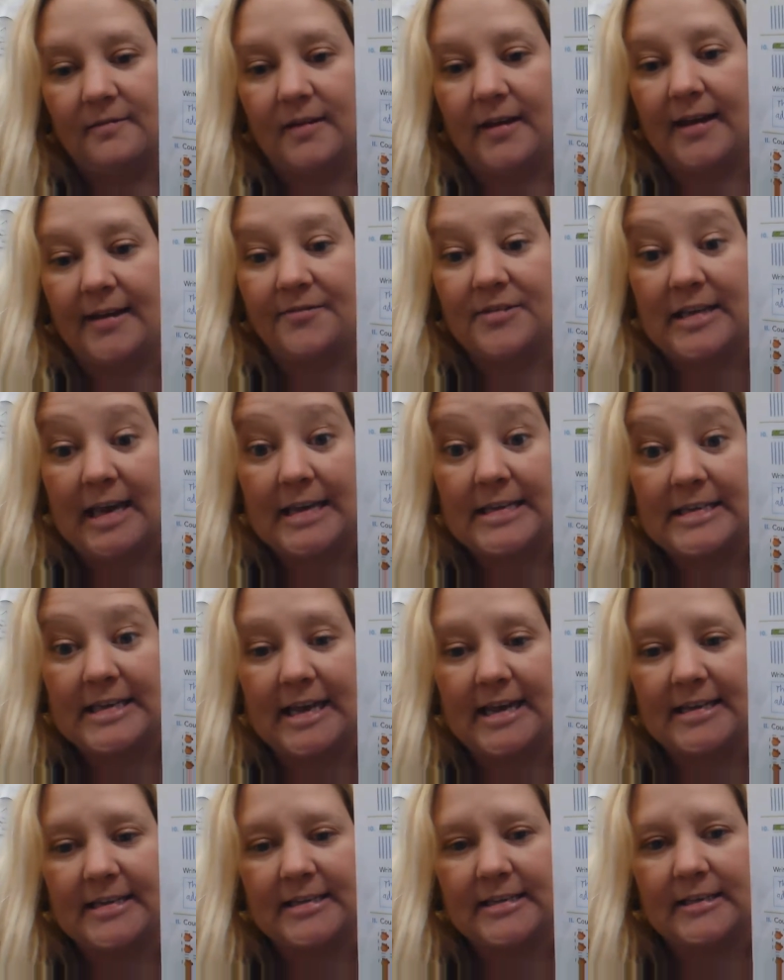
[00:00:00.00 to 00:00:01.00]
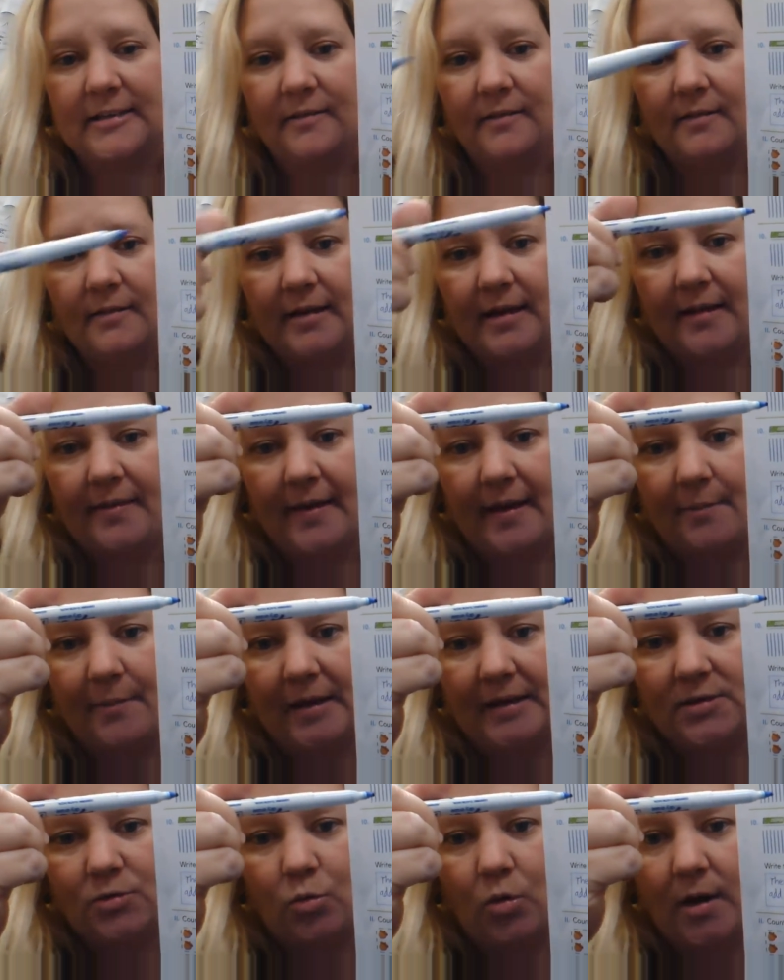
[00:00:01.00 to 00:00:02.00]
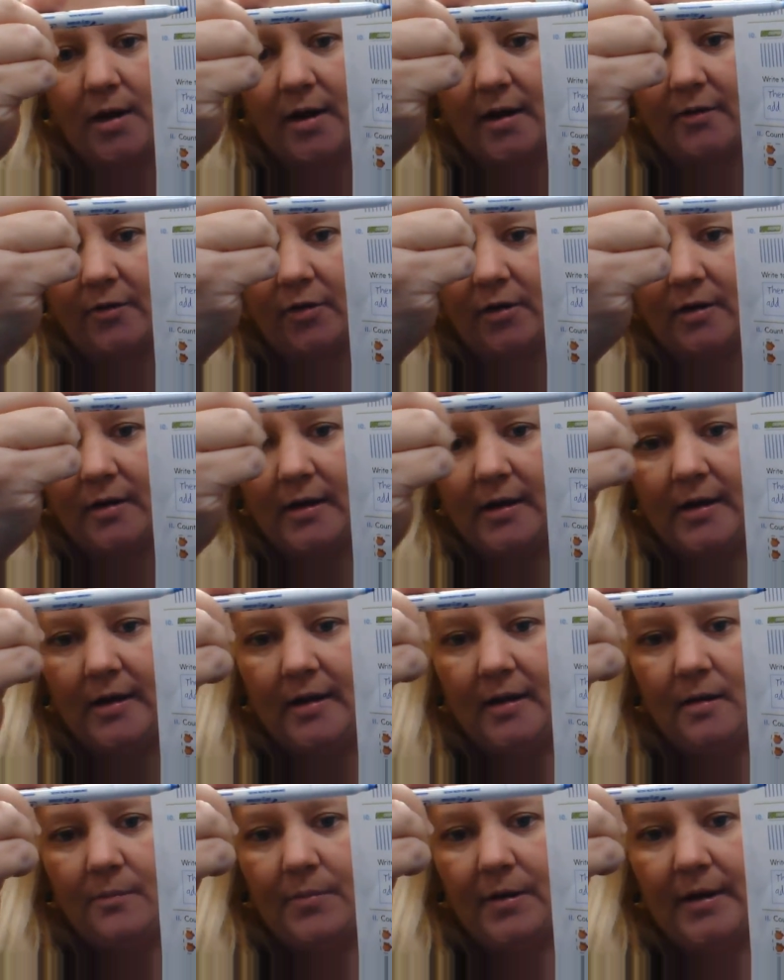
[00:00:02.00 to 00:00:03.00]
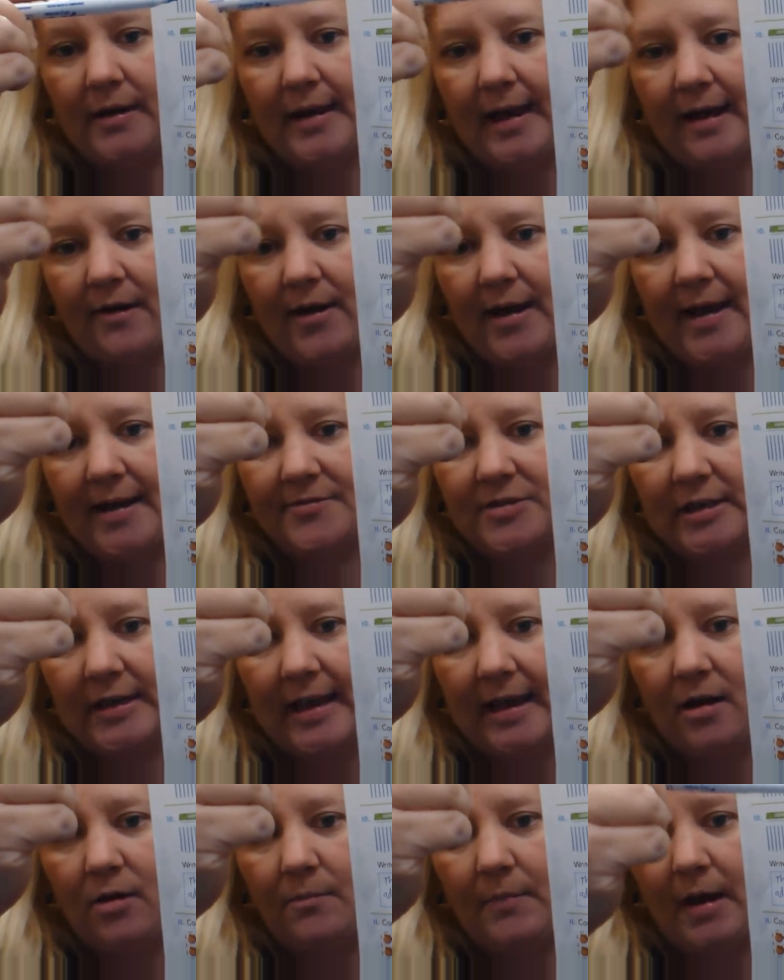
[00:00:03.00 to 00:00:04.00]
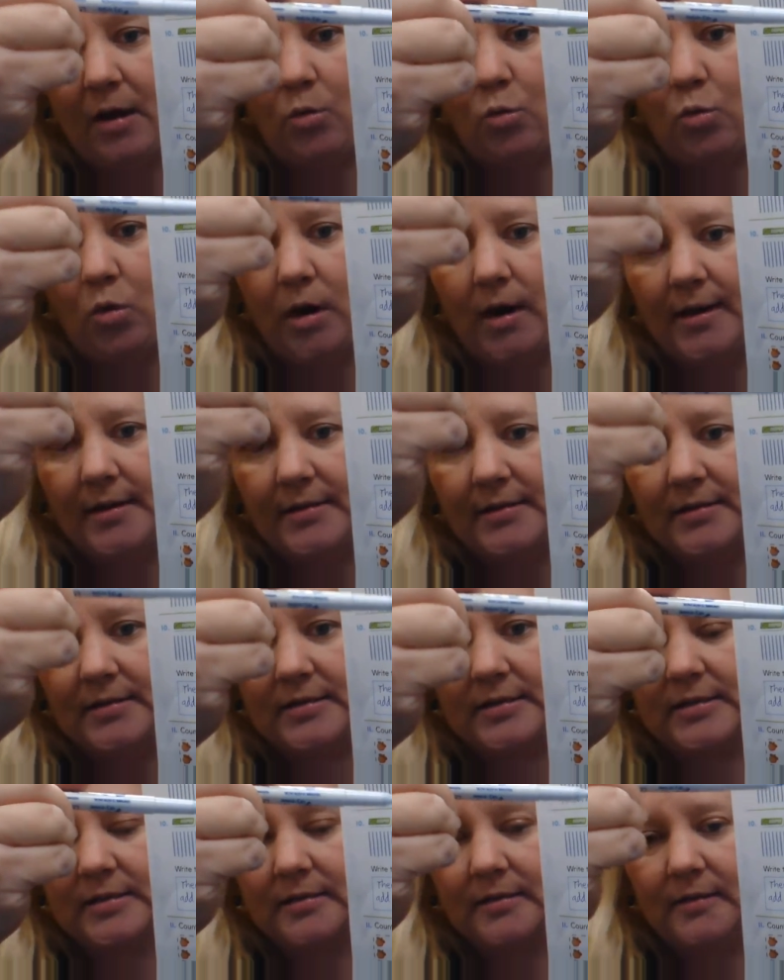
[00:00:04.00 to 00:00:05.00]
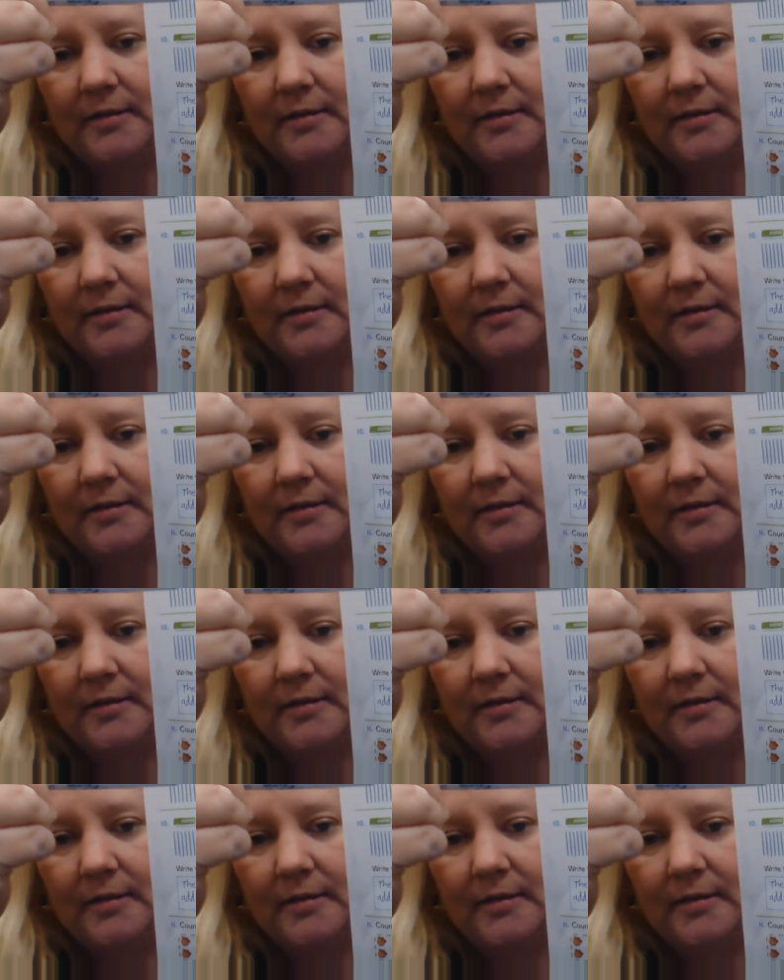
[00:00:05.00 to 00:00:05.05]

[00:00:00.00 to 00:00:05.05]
I have 10 10s, and that makes 100. But now I have to count my 1s.